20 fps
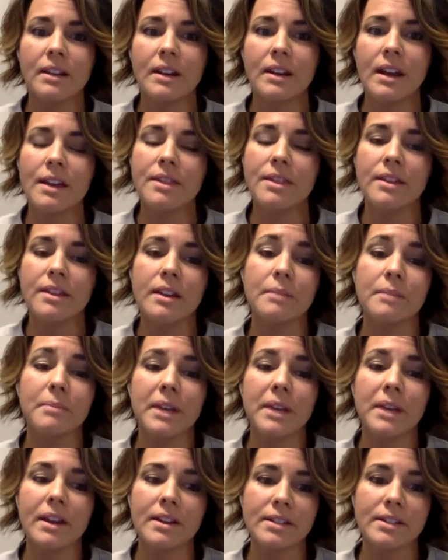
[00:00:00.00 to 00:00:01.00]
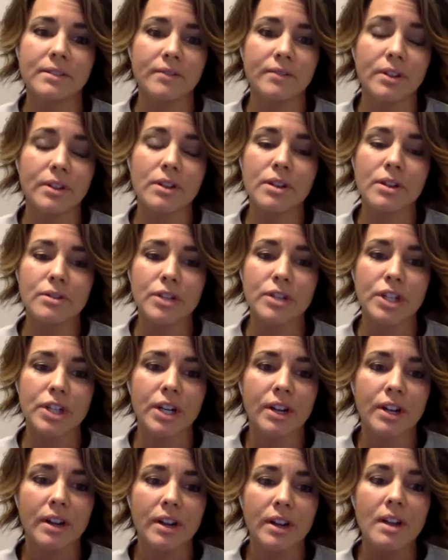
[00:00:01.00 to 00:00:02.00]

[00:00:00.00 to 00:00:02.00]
And I think because of the closure,